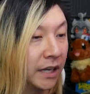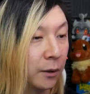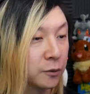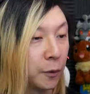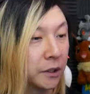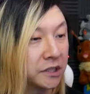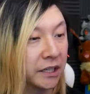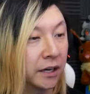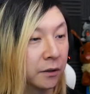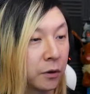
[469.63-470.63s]
I was
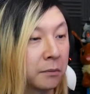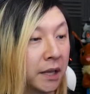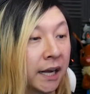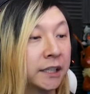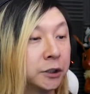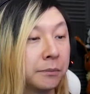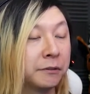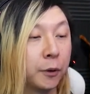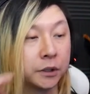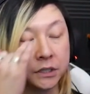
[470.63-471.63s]
focusing on the wrong block. I should have been
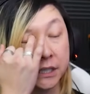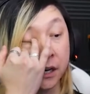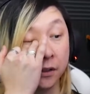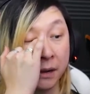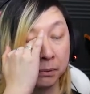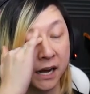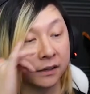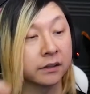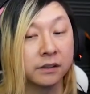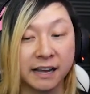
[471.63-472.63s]
focusing on that block
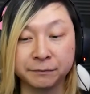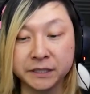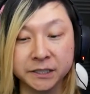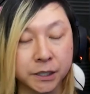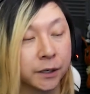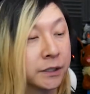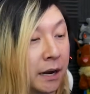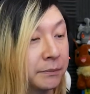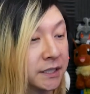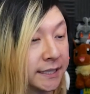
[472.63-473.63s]
on the left the entire
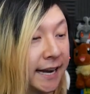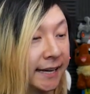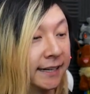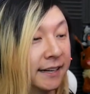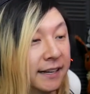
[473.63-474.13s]
time instead